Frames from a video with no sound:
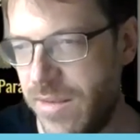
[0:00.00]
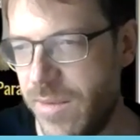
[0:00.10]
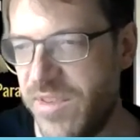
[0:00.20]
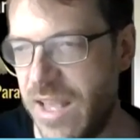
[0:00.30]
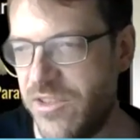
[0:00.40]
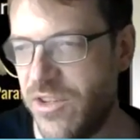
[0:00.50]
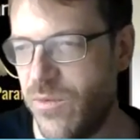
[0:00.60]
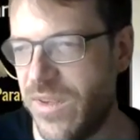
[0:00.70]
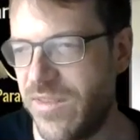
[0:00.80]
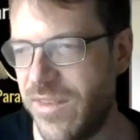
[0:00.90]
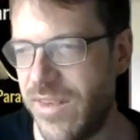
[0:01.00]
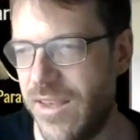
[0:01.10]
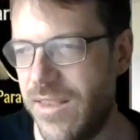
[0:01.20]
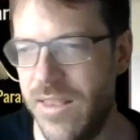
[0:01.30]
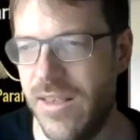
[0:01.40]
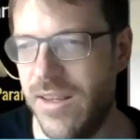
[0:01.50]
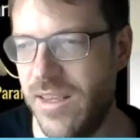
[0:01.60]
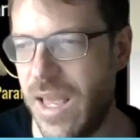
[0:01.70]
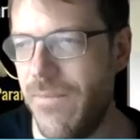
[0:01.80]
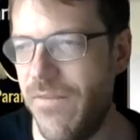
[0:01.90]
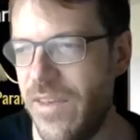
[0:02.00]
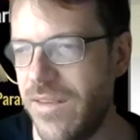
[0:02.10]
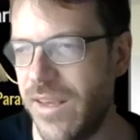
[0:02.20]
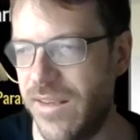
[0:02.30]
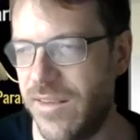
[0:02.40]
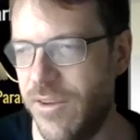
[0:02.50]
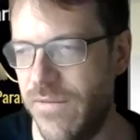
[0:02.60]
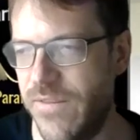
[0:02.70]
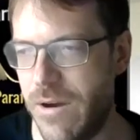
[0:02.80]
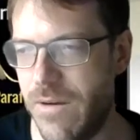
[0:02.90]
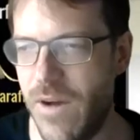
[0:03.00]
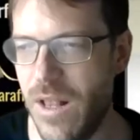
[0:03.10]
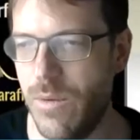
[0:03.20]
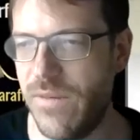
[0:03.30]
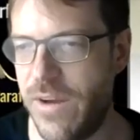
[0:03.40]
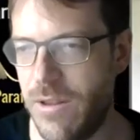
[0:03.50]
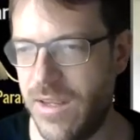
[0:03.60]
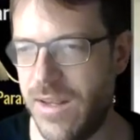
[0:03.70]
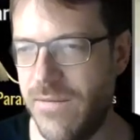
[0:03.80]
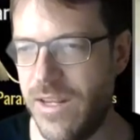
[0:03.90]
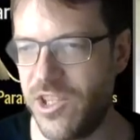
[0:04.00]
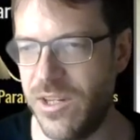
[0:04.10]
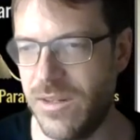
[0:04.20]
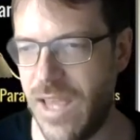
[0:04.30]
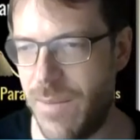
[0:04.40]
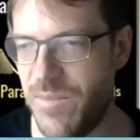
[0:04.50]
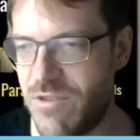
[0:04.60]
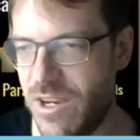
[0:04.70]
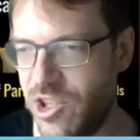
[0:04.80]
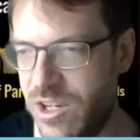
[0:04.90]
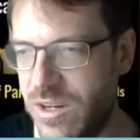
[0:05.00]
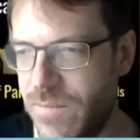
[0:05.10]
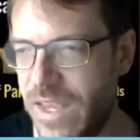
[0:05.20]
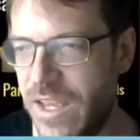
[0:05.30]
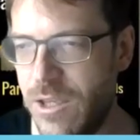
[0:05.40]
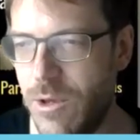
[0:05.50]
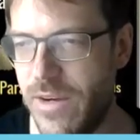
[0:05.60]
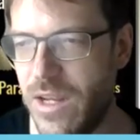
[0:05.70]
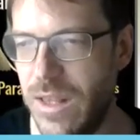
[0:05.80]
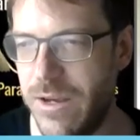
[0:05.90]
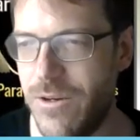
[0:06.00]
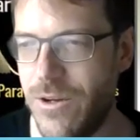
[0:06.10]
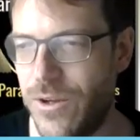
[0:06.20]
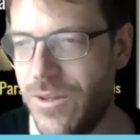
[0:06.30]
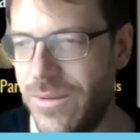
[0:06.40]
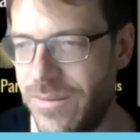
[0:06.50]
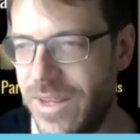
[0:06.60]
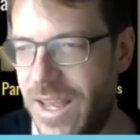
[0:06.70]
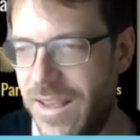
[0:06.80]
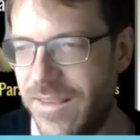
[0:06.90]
substantial twists aside, the game feels like it's going to follow a fairly conventional game structure. You have a clear goal,